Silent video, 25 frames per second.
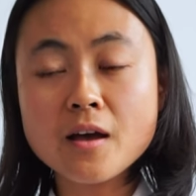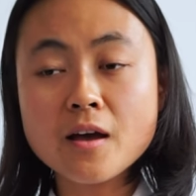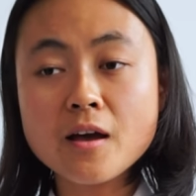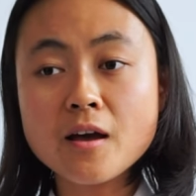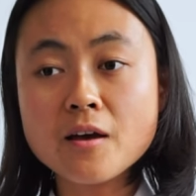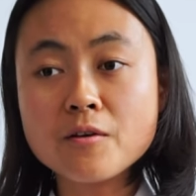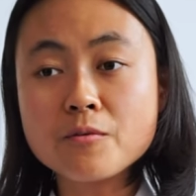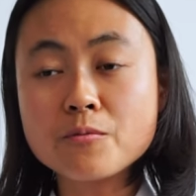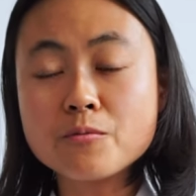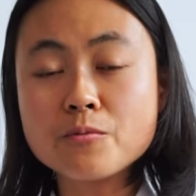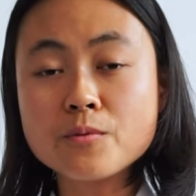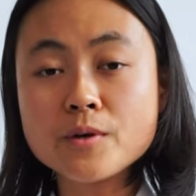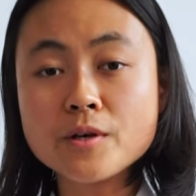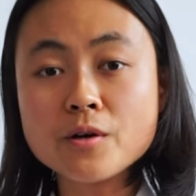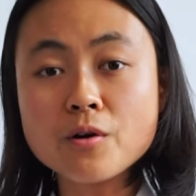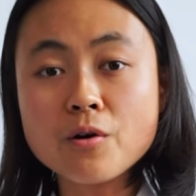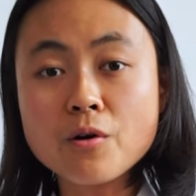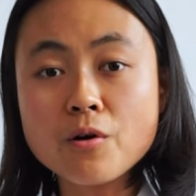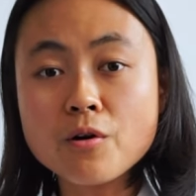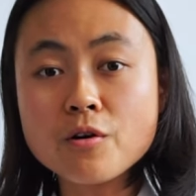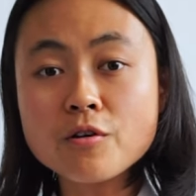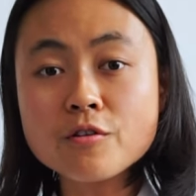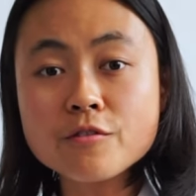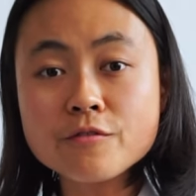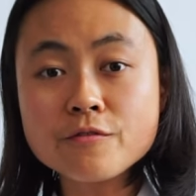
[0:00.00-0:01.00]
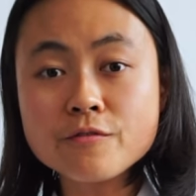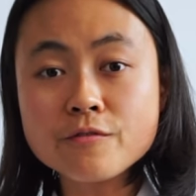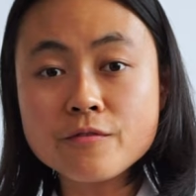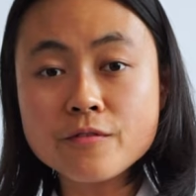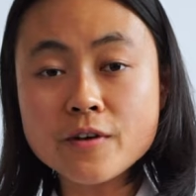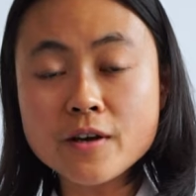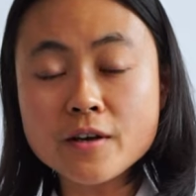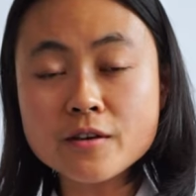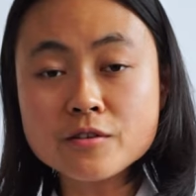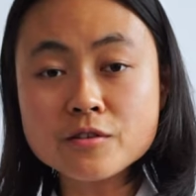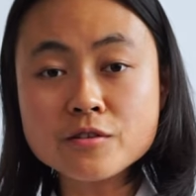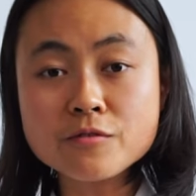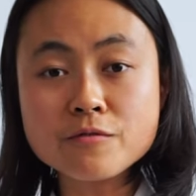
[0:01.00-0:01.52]
And we all
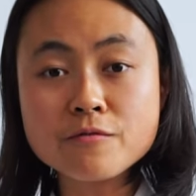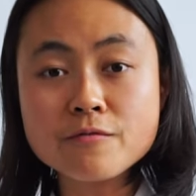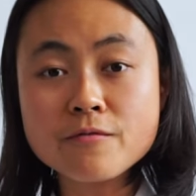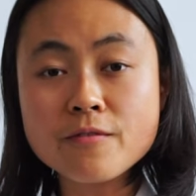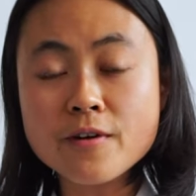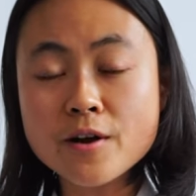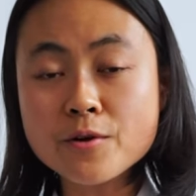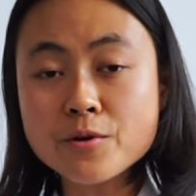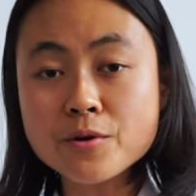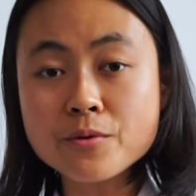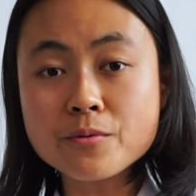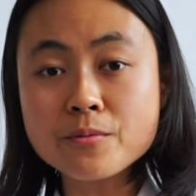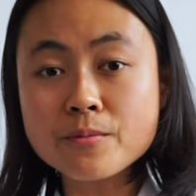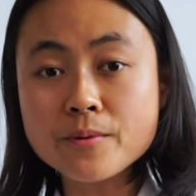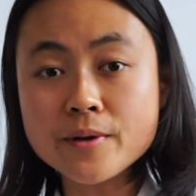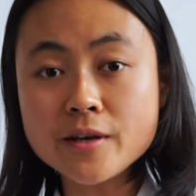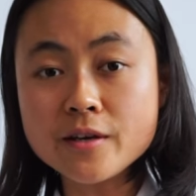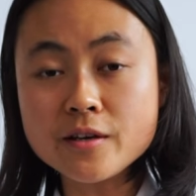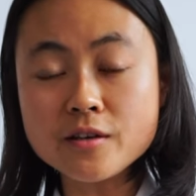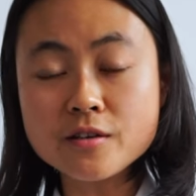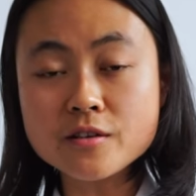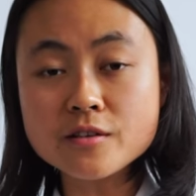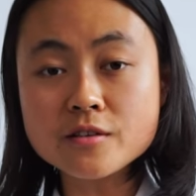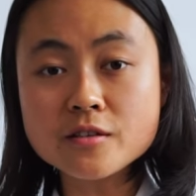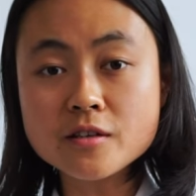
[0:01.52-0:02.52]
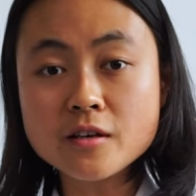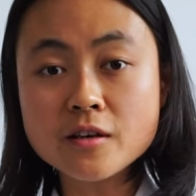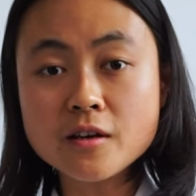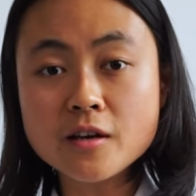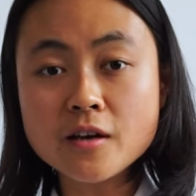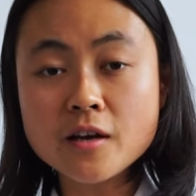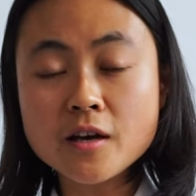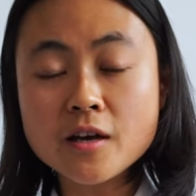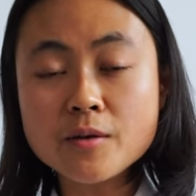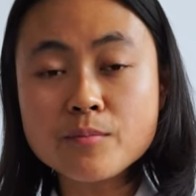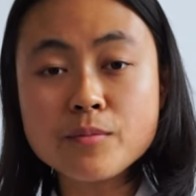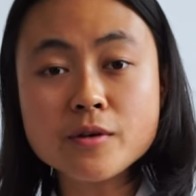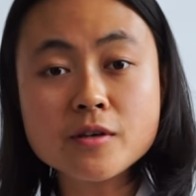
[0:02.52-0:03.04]
felt very weird
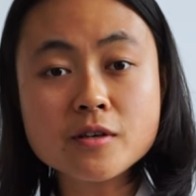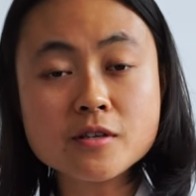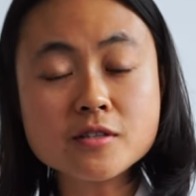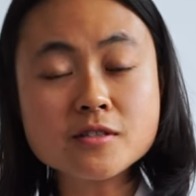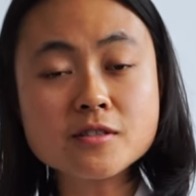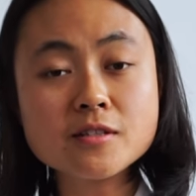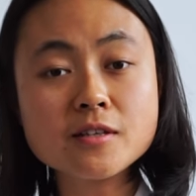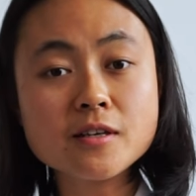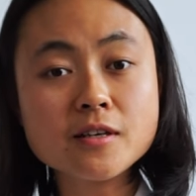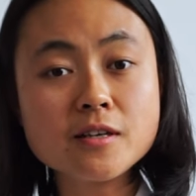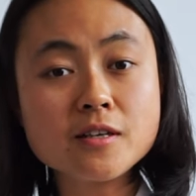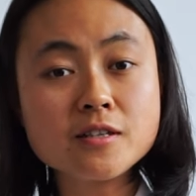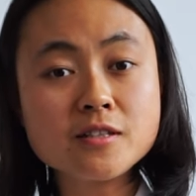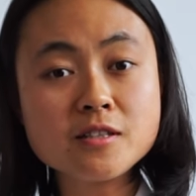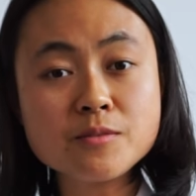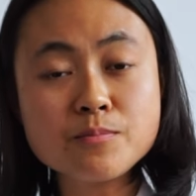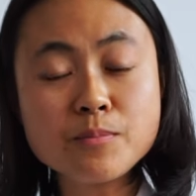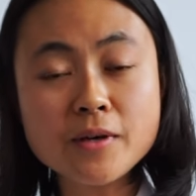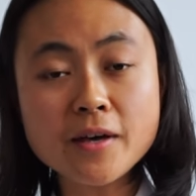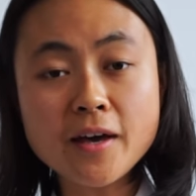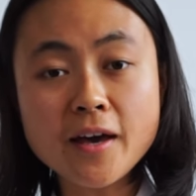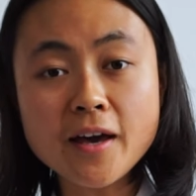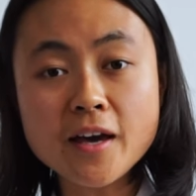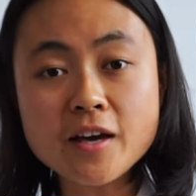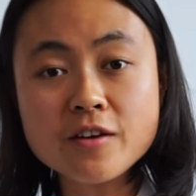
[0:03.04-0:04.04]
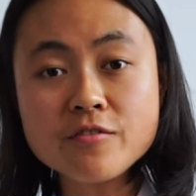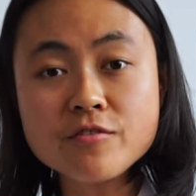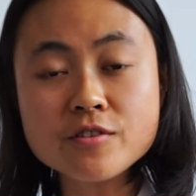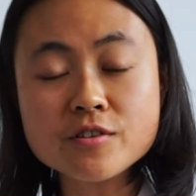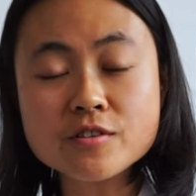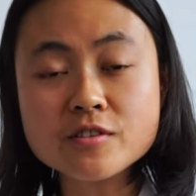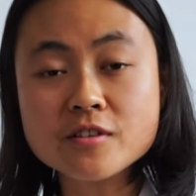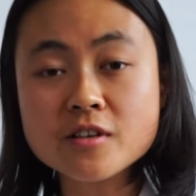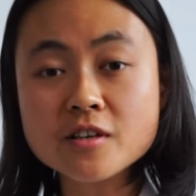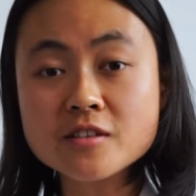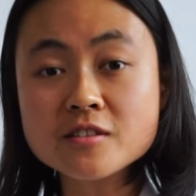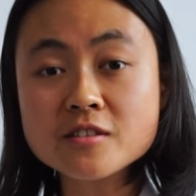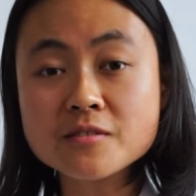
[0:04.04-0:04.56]
because his behavior
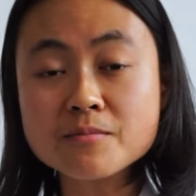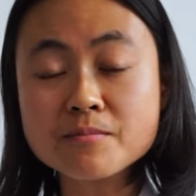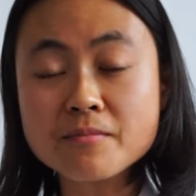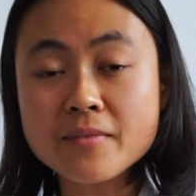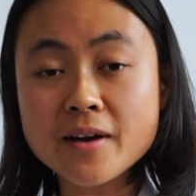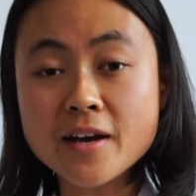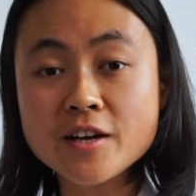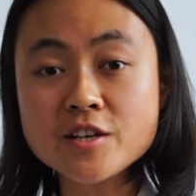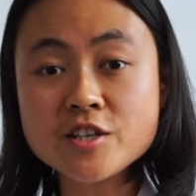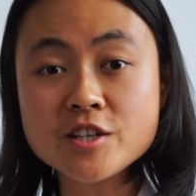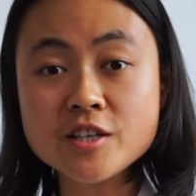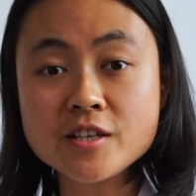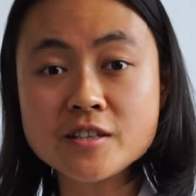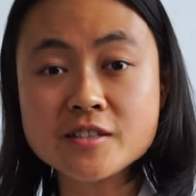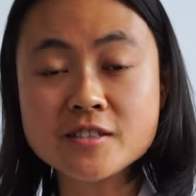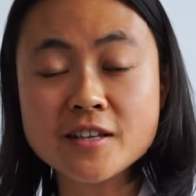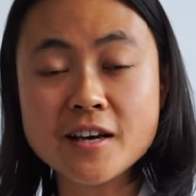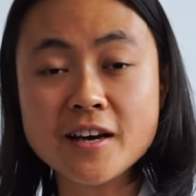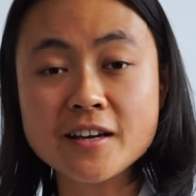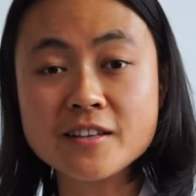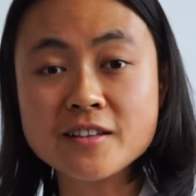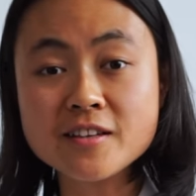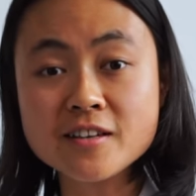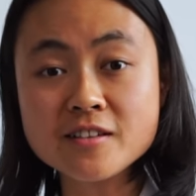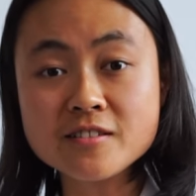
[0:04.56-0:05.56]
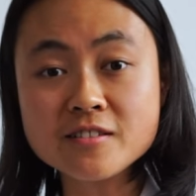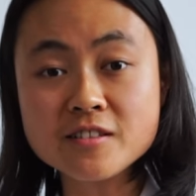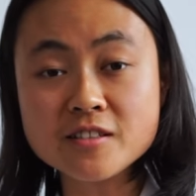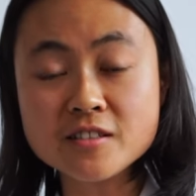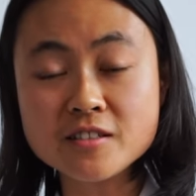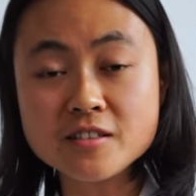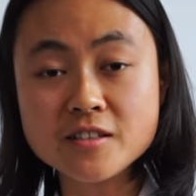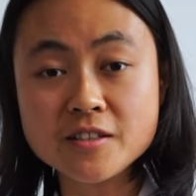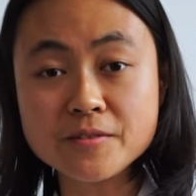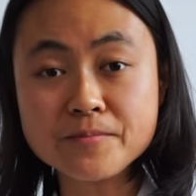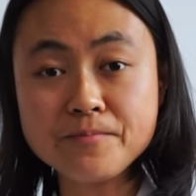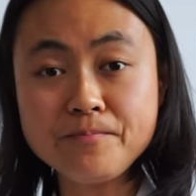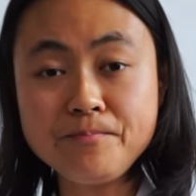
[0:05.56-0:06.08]
doesn't match his
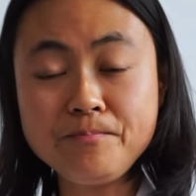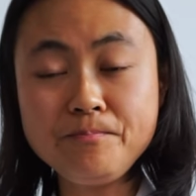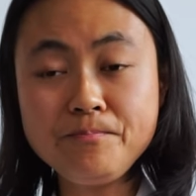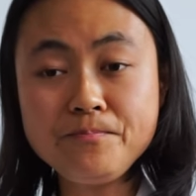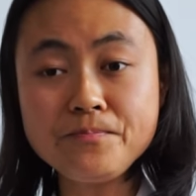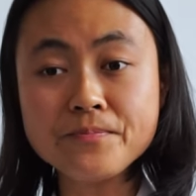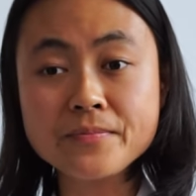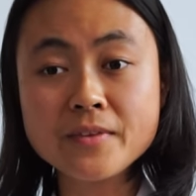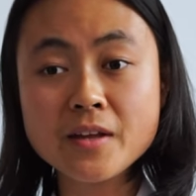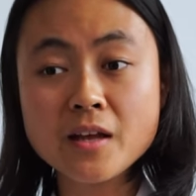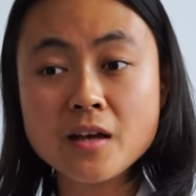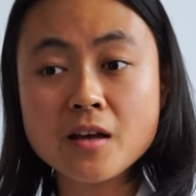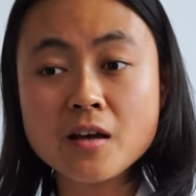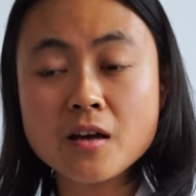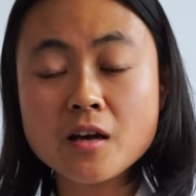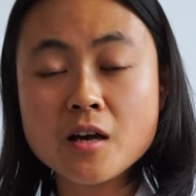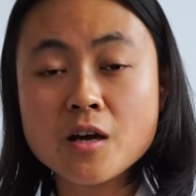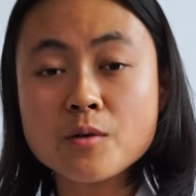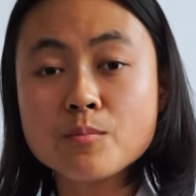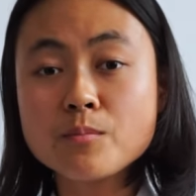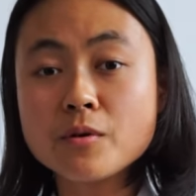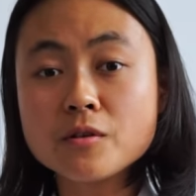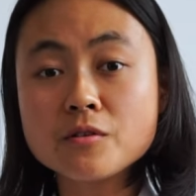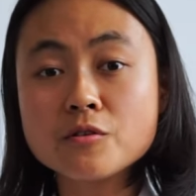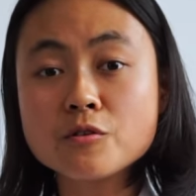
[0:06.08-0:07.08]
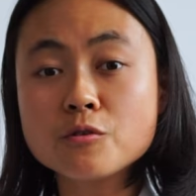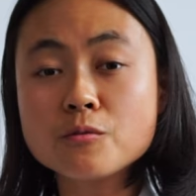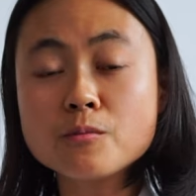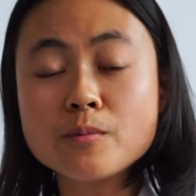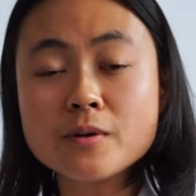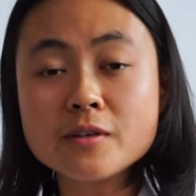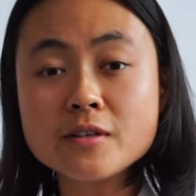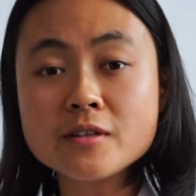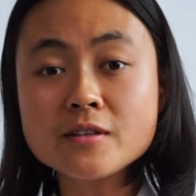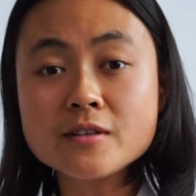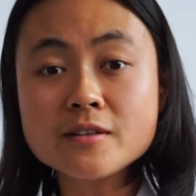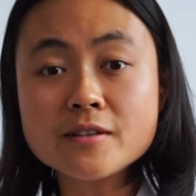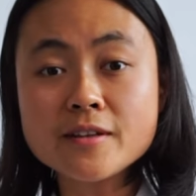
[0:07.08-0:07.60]
identity. But
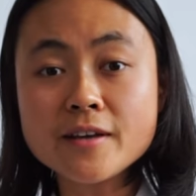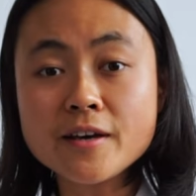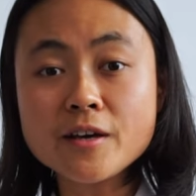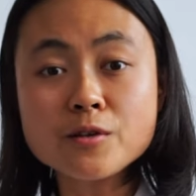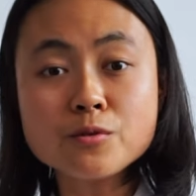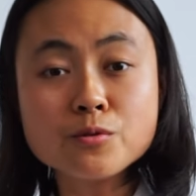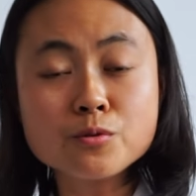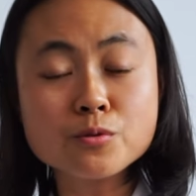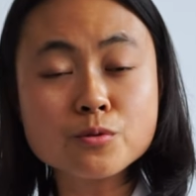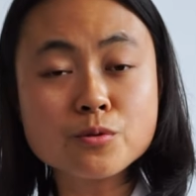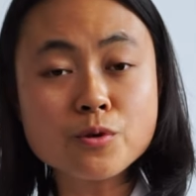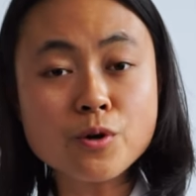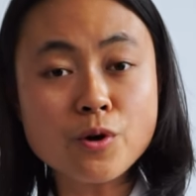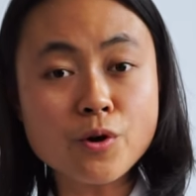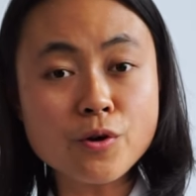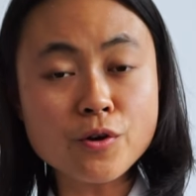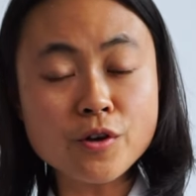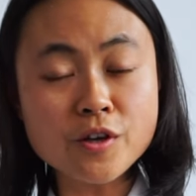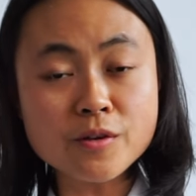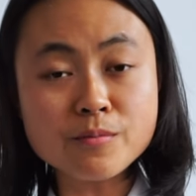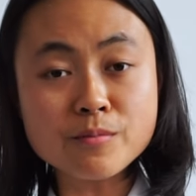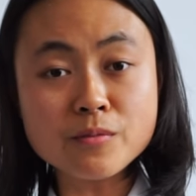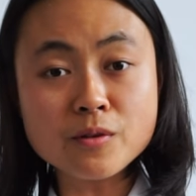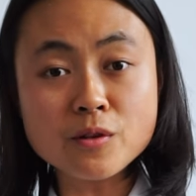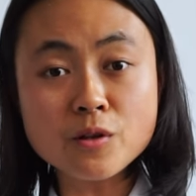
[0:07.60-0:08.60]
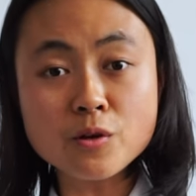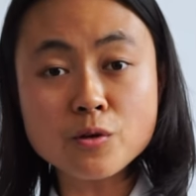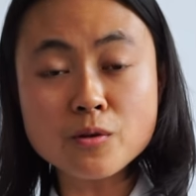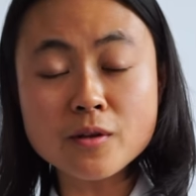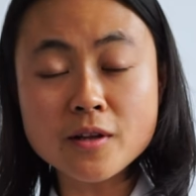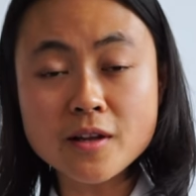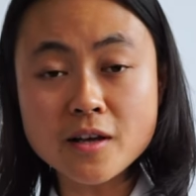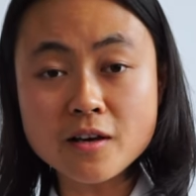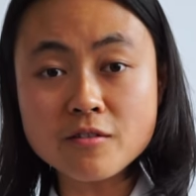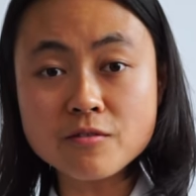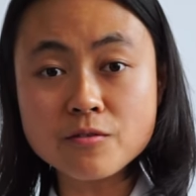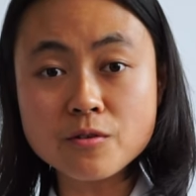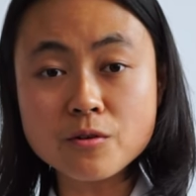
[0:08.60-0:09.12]
nobody dared to call him low
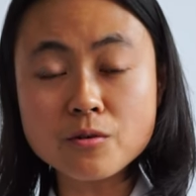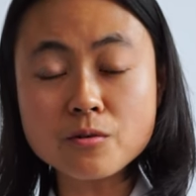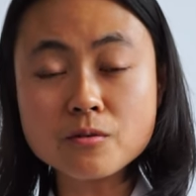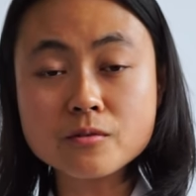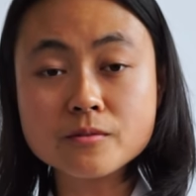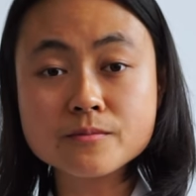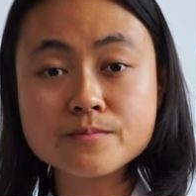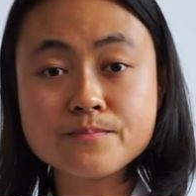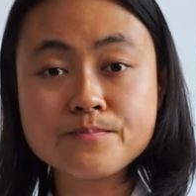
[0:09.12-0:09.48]
level.